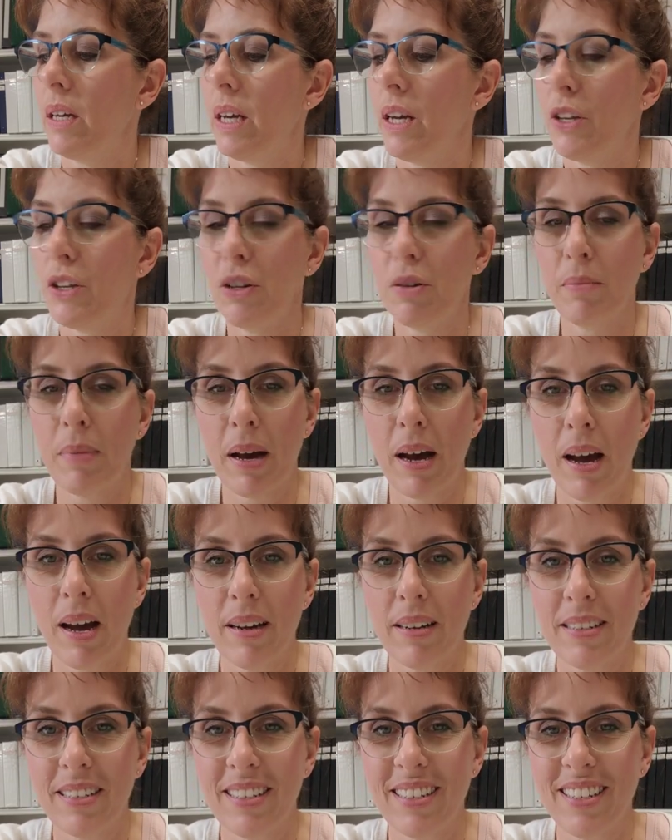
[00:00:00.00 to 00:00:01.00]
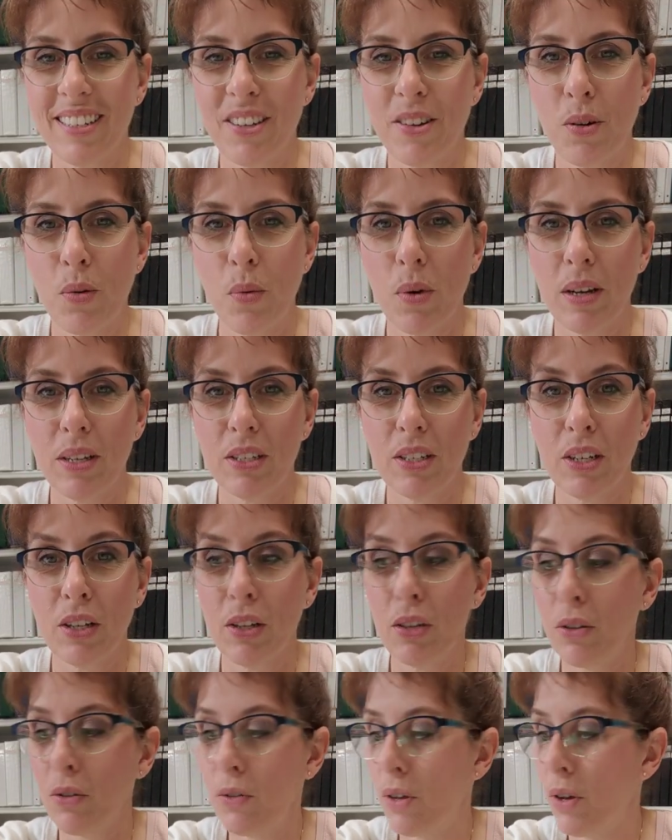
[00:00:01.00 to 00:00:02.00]
in your box. You'll want to
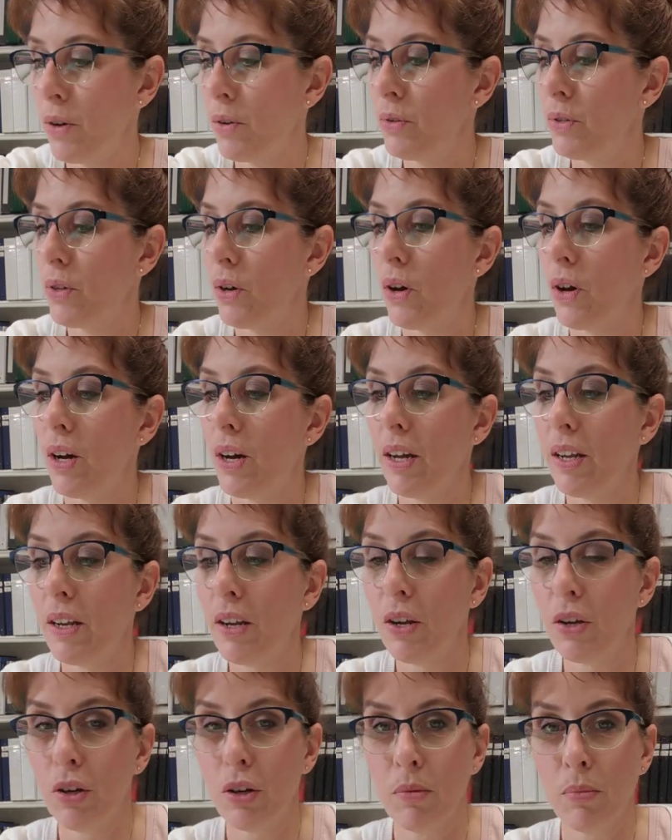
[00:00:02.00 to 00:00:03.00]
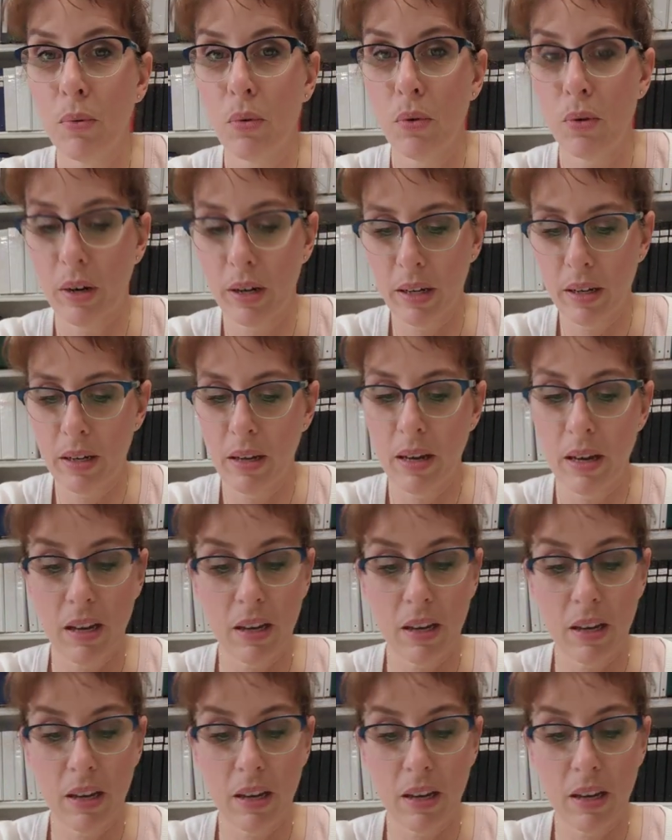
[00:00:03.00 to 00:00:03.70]
glue those on your board.